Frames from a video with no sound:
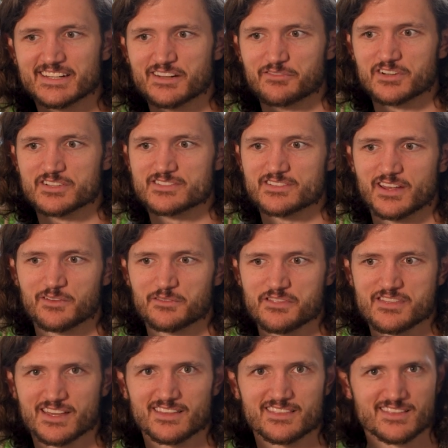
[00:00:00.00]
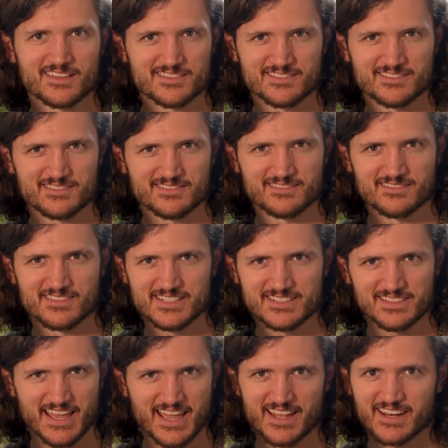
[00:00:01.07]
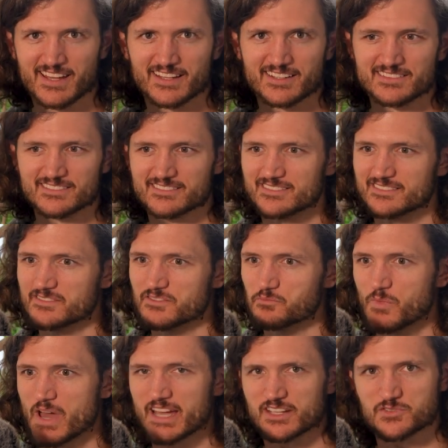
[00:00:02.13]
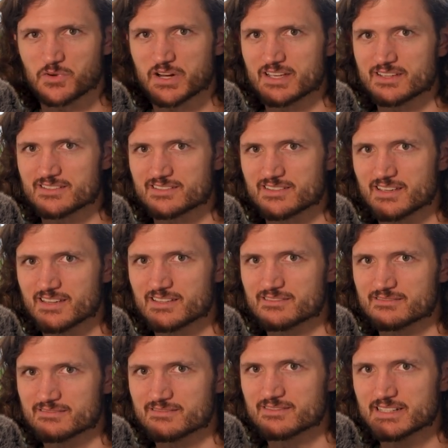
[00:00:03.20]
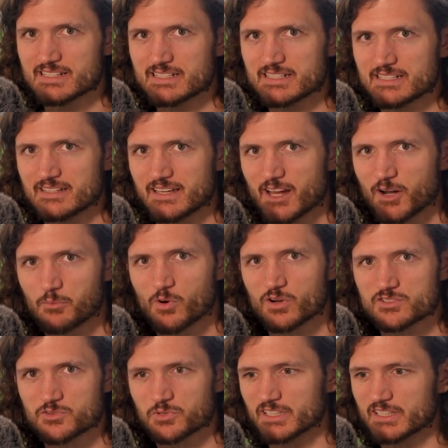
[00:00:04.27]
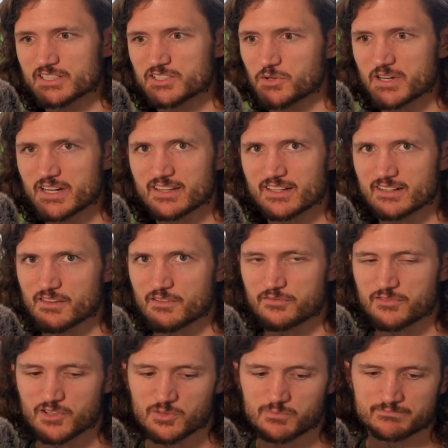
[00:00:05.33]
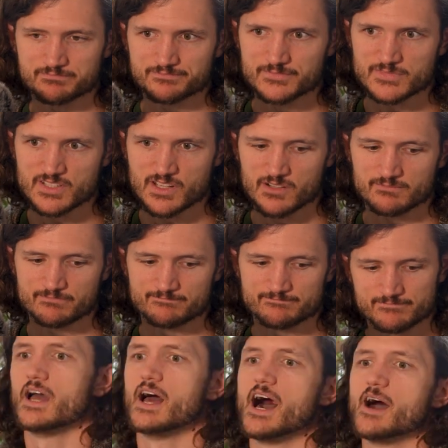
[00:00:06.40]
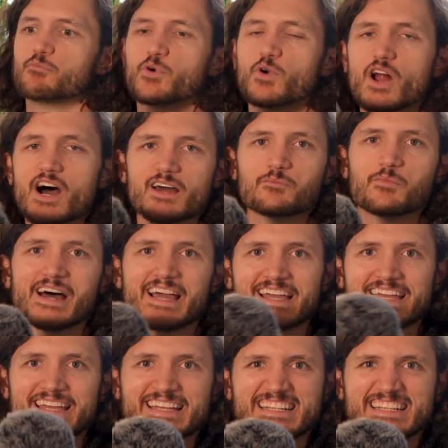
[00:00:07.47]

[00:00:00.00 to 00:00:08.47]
difference. I don't think the scanning X-rays in airports really do anything to the film. So I brought my